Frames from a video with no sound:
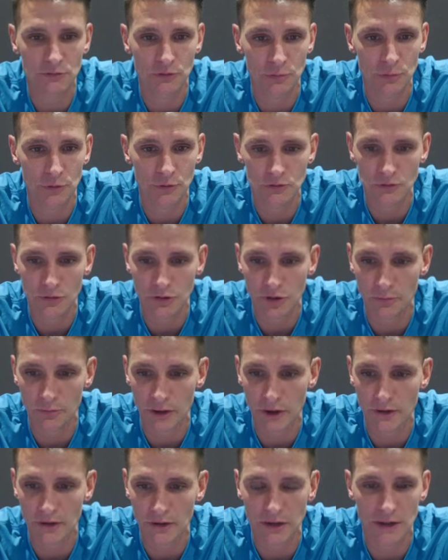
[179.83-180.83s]
a footballer is all
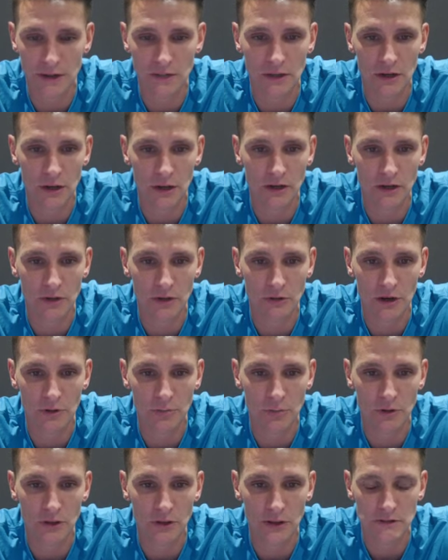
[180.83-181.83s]
about. And he led the line
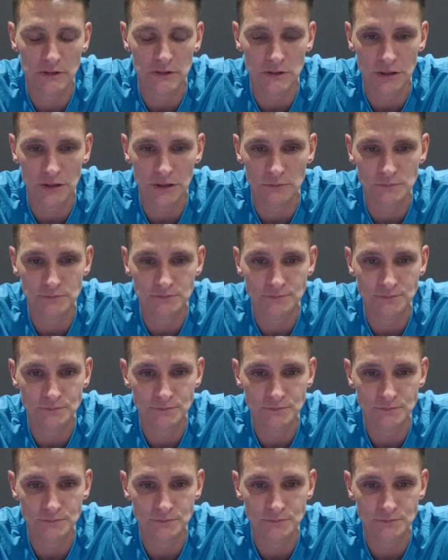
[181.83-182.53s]
incredible again tonight.